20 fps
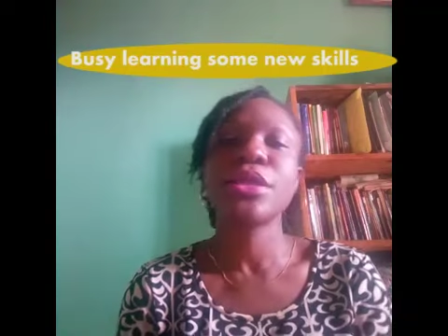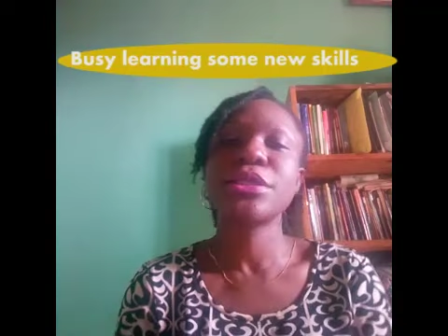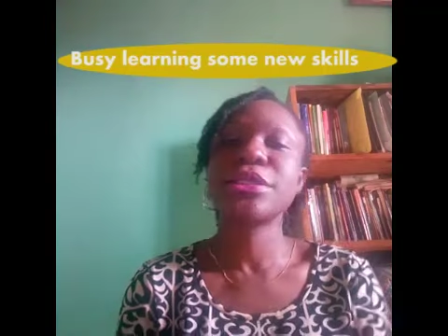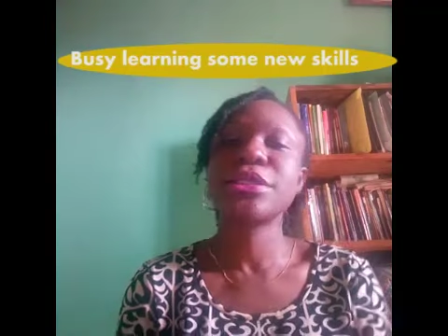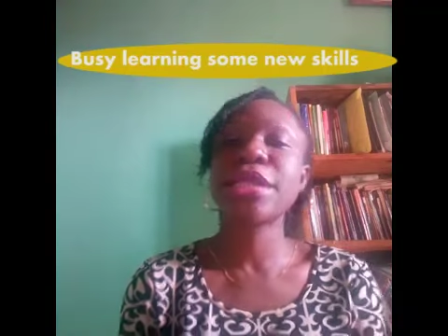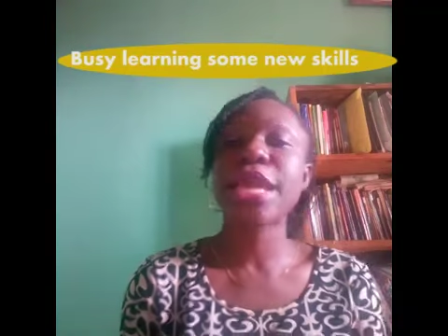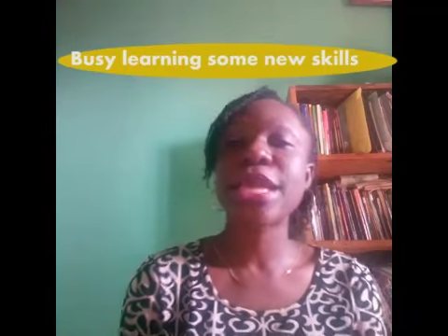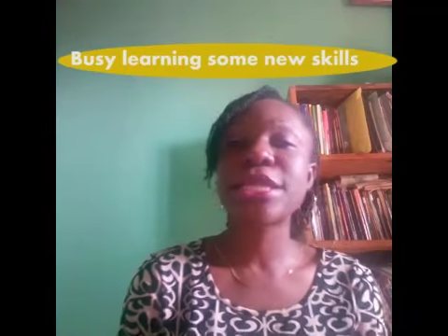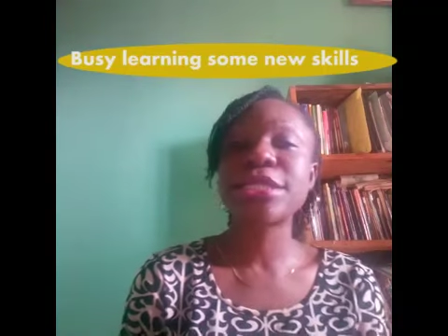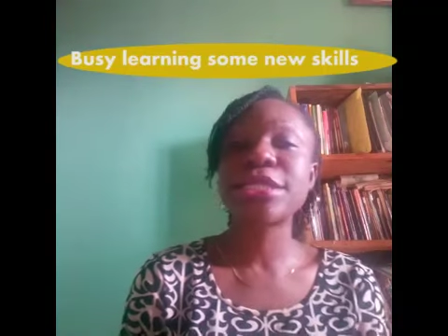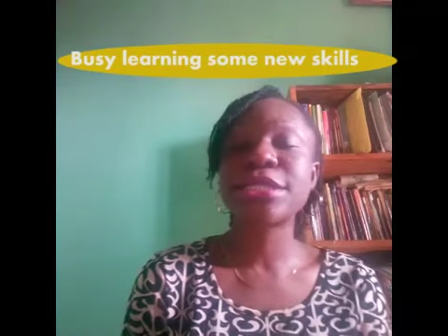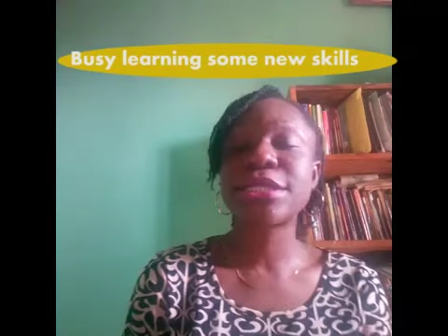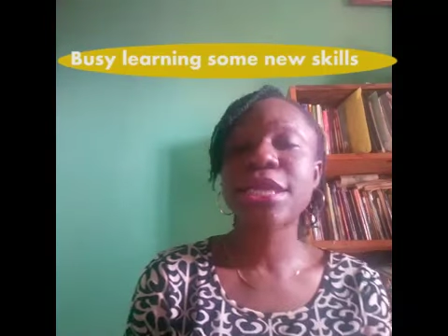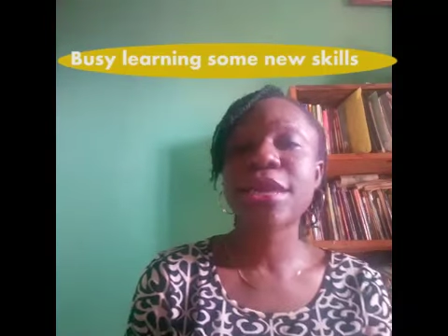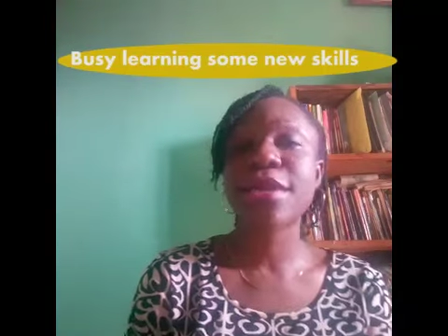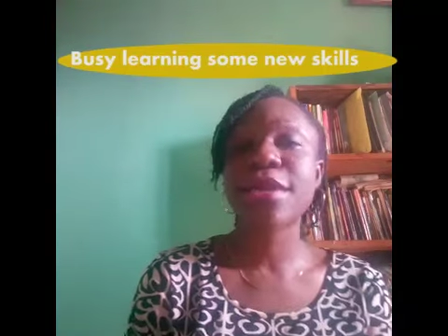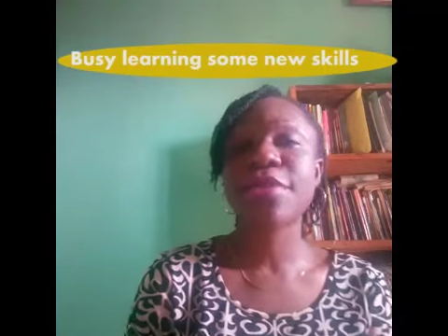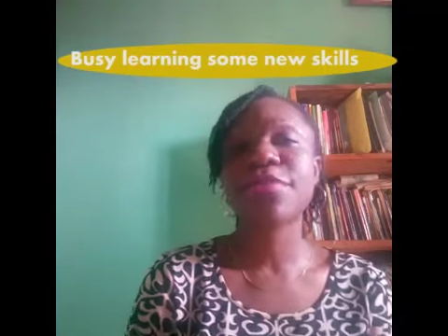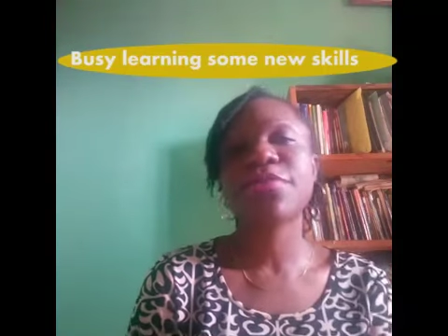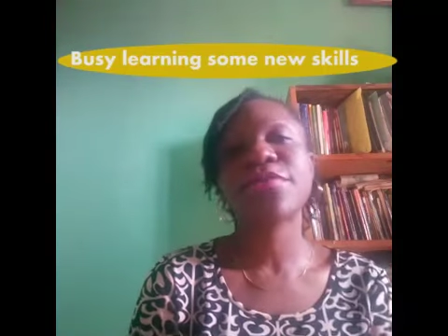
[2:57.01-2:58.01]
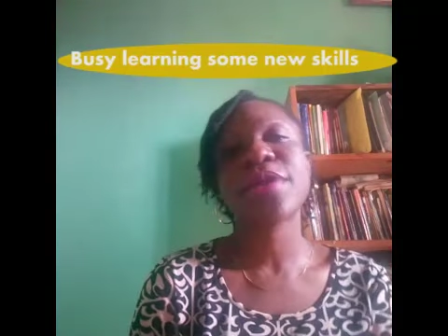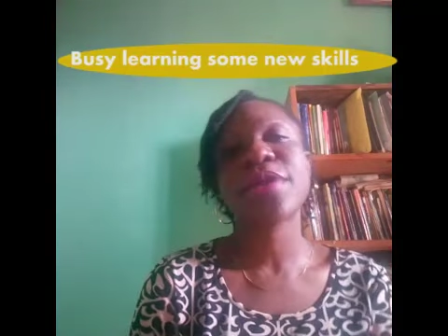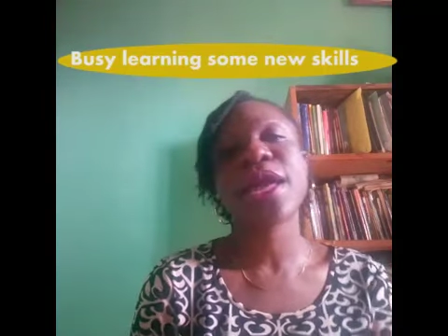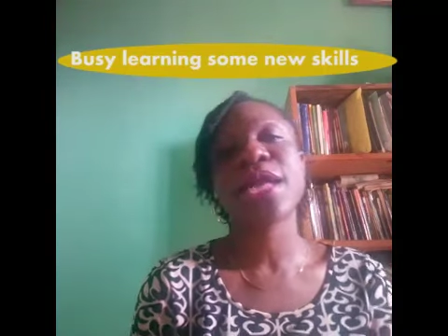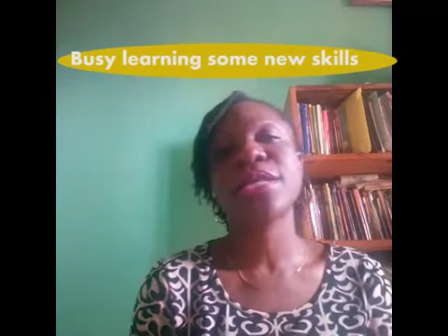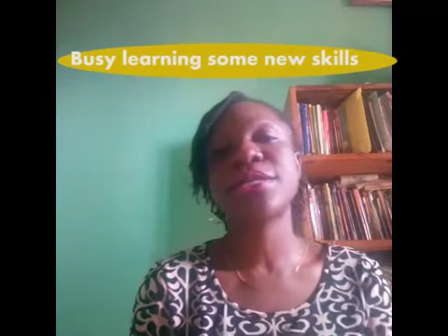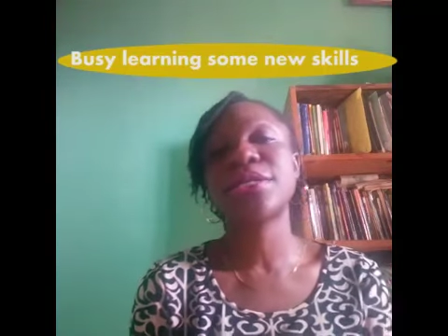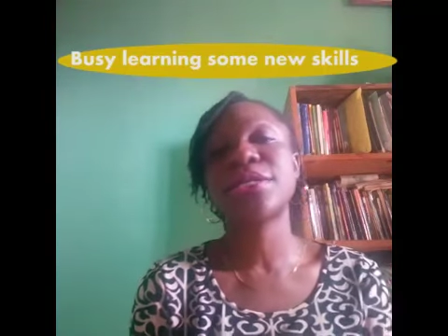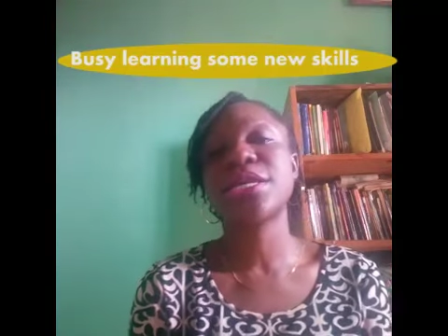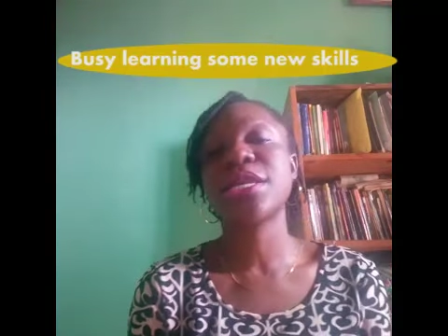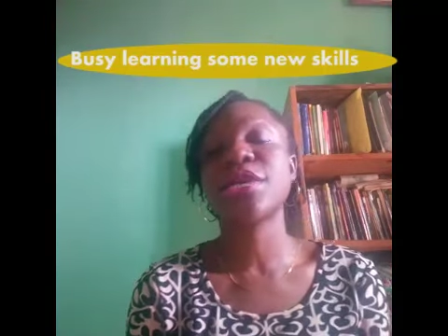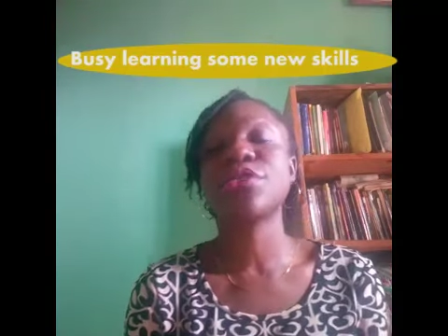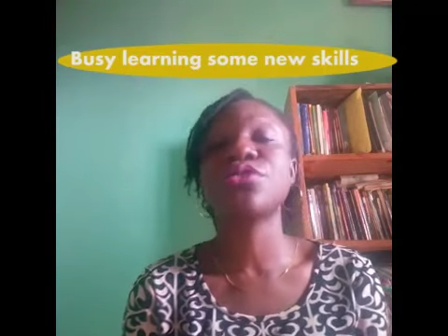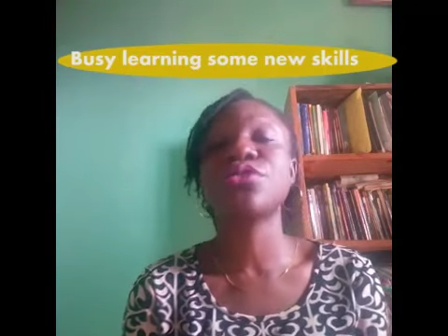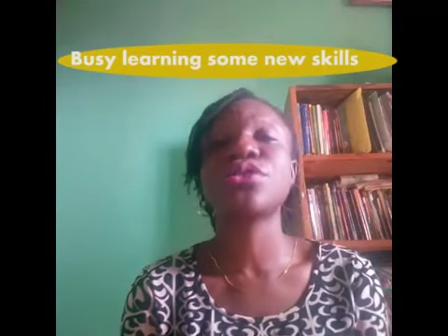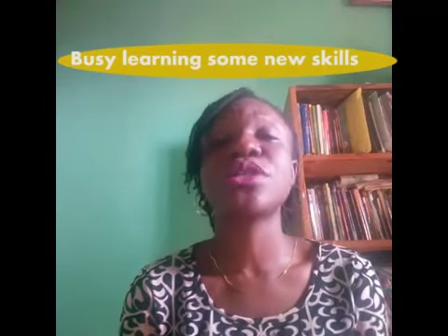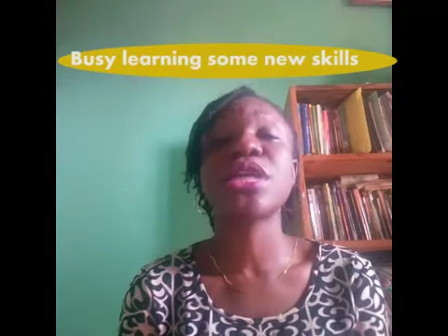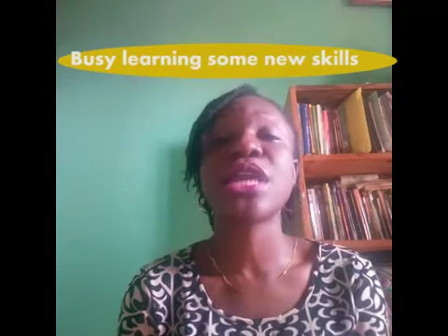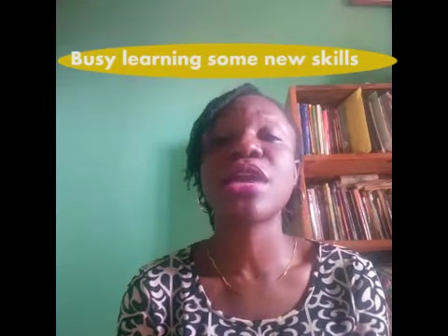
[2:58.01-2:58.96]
staying safe, I decided to